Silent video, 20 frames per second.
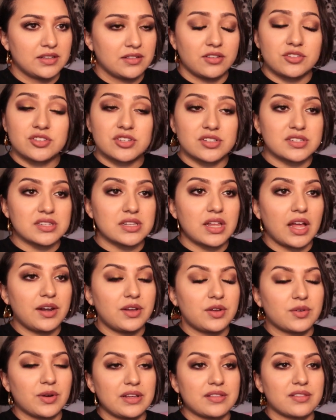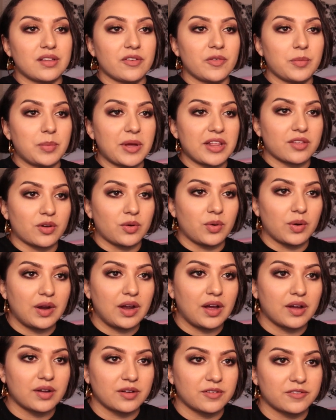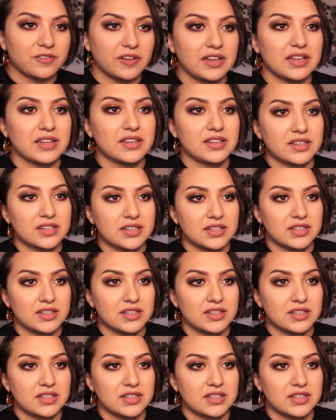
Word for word: there's just a lot of great stuff about the choreography.